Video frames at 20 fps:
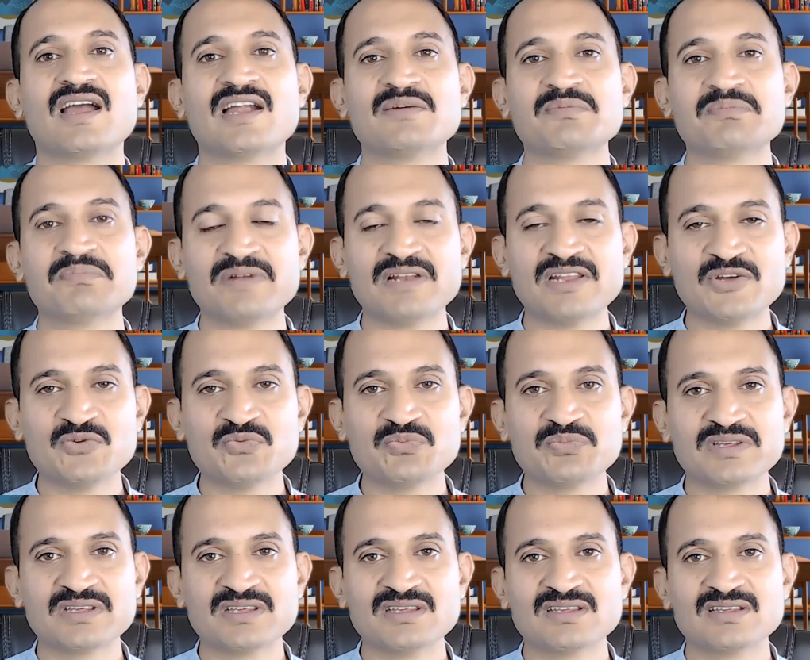And believe
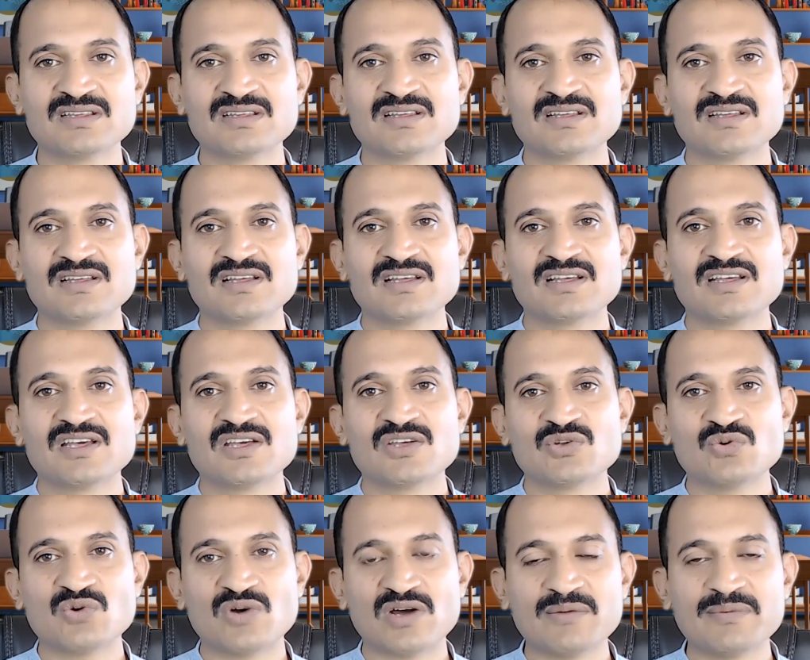me,
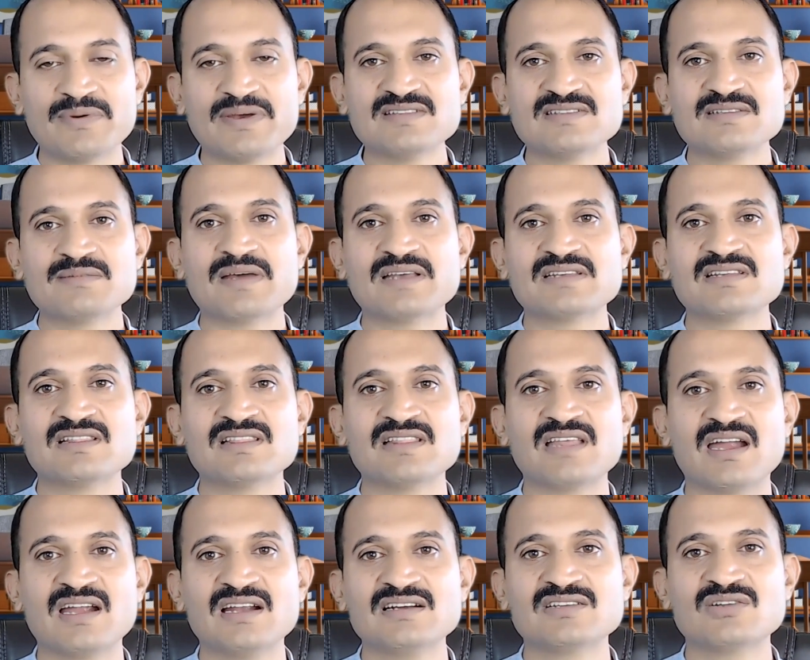you always imagine
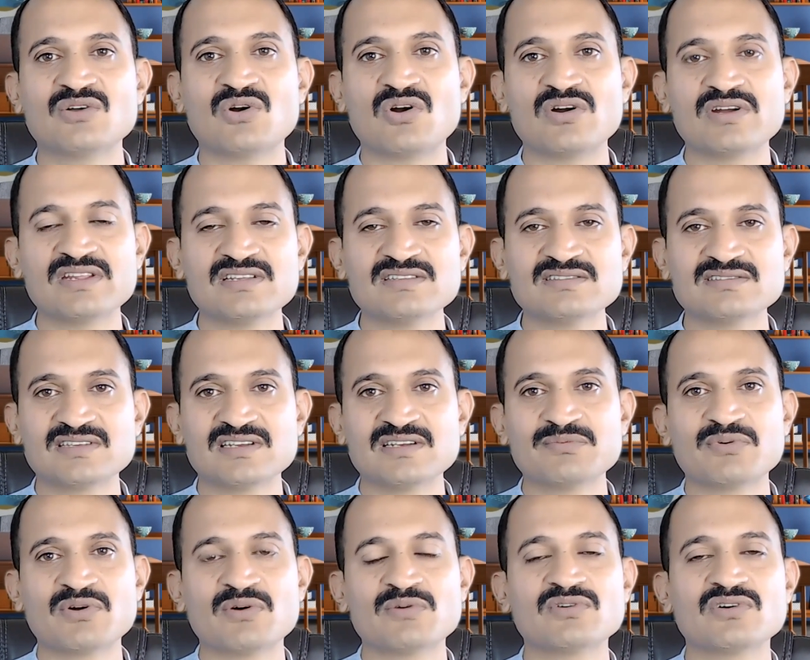that the audience in
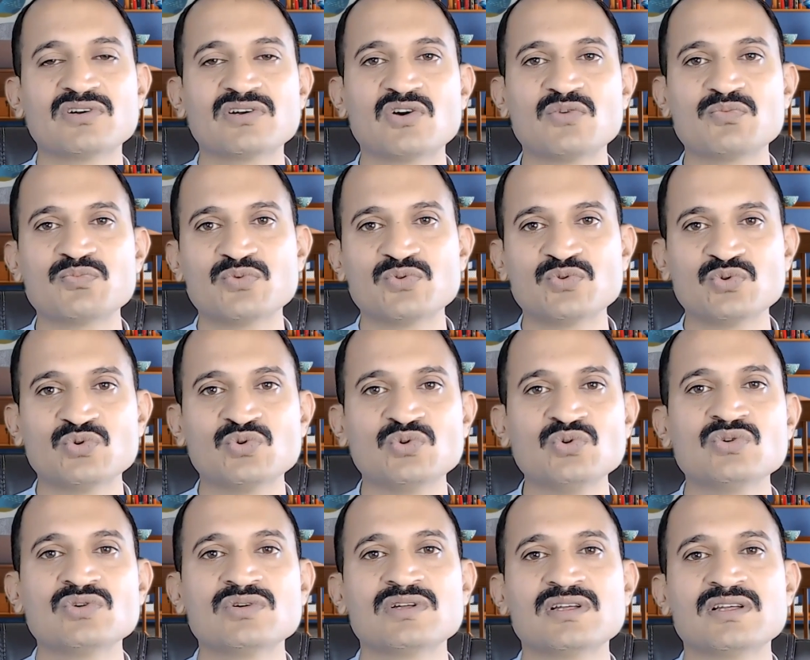front of
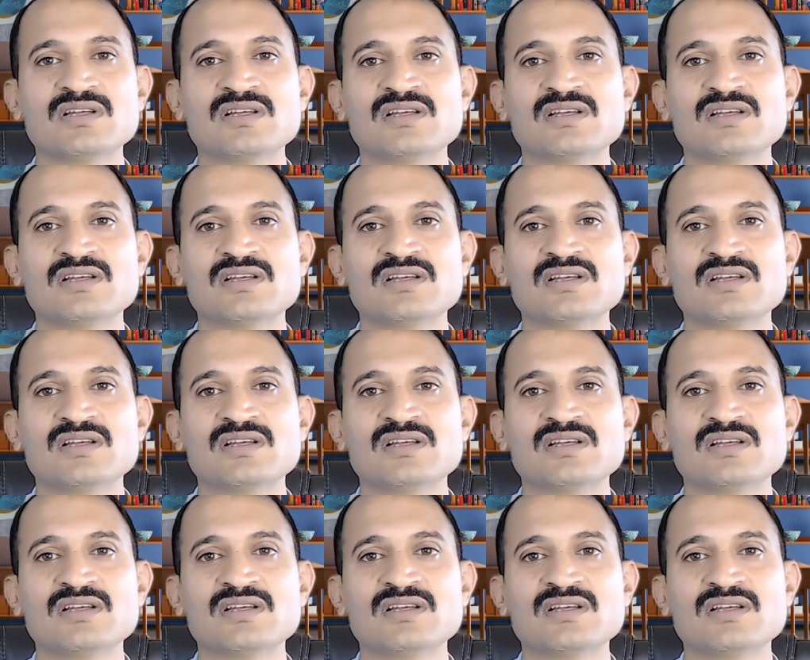you